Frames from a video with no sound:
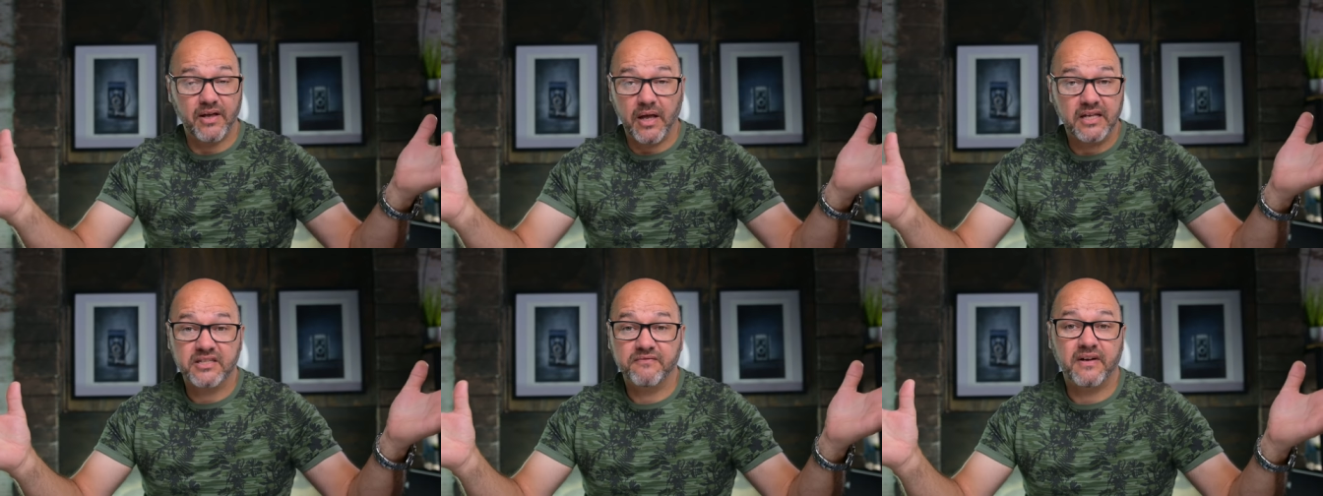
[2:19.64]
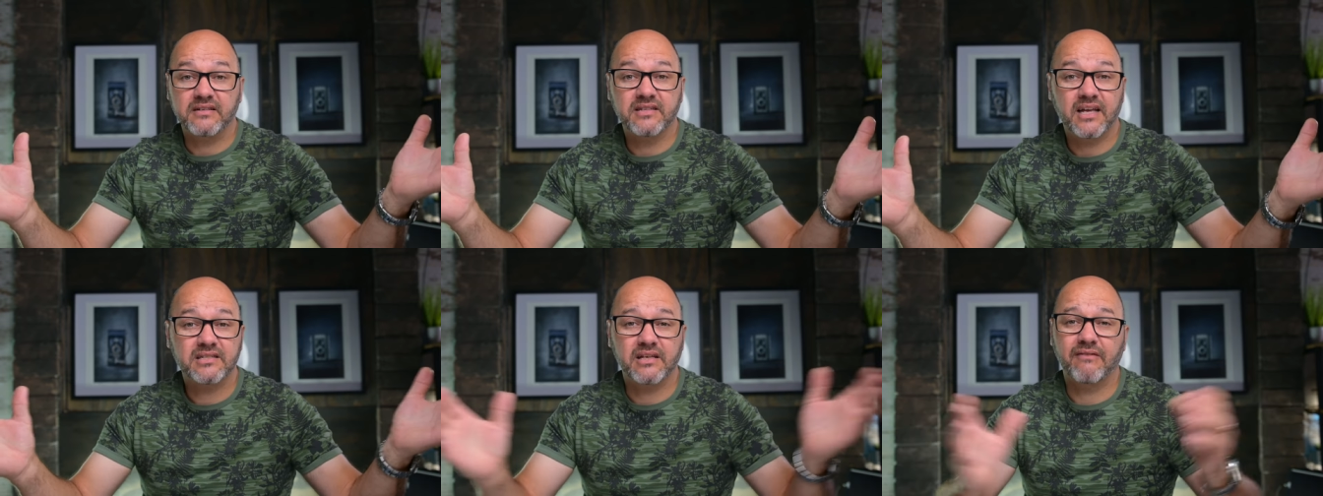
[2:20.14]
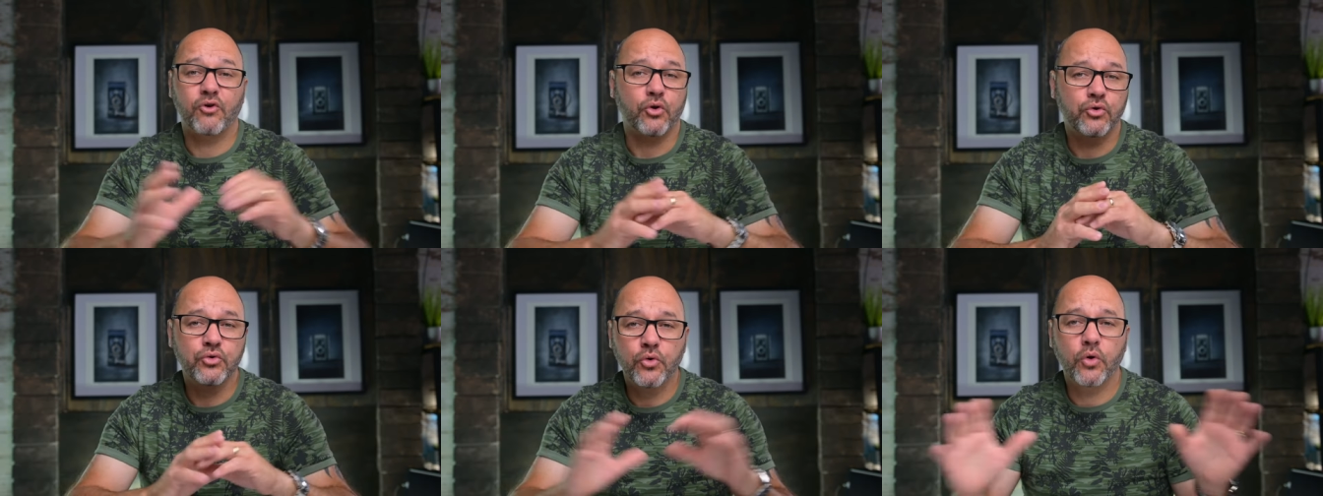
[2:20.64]
It's fantastic. I've got
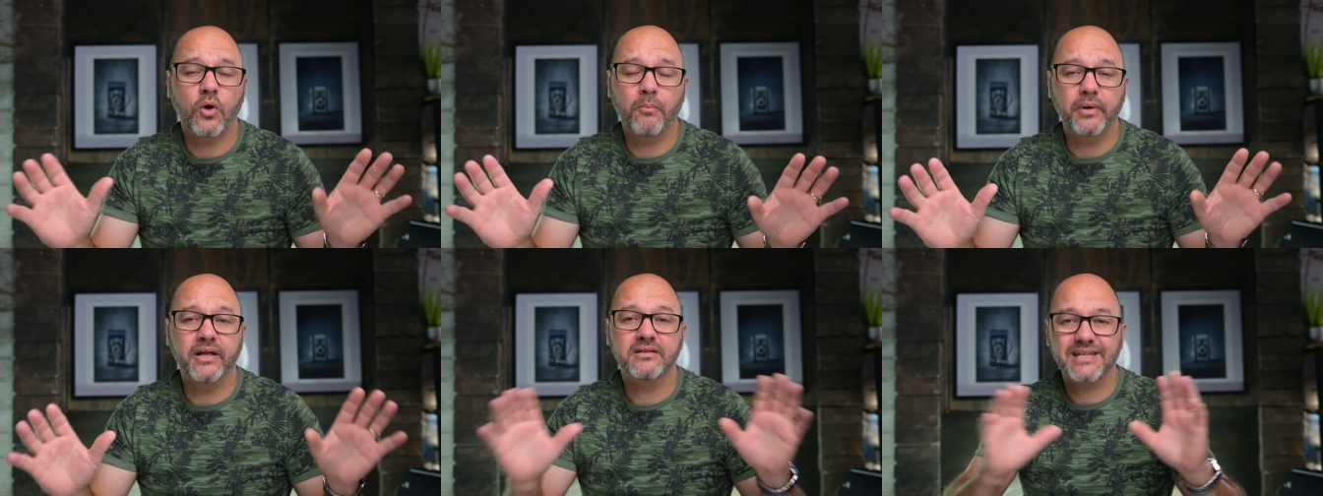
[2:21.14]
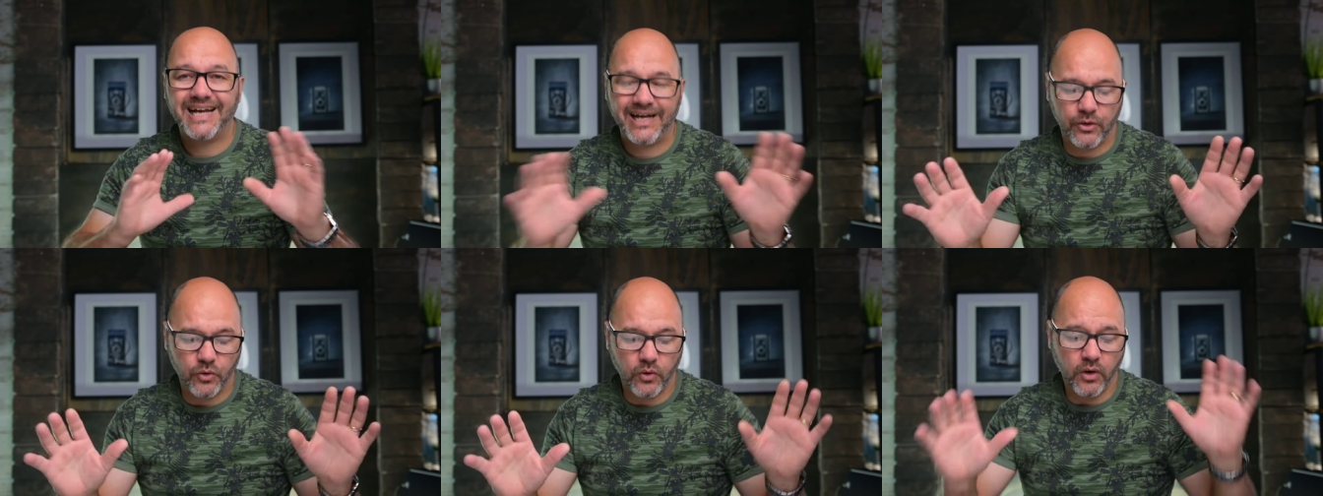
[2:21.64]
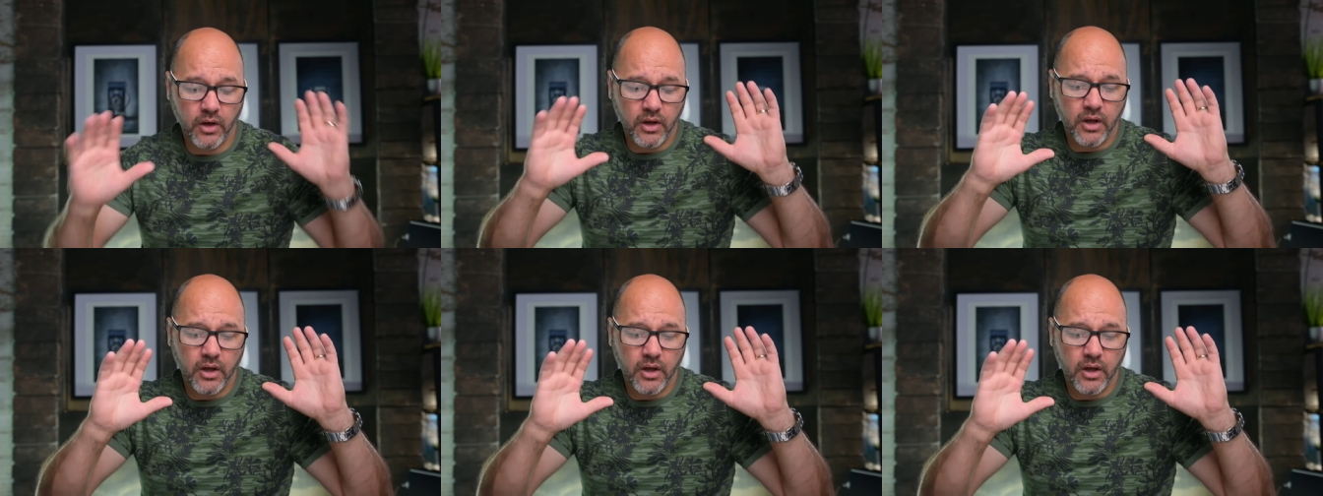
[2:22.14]
no complaints at all.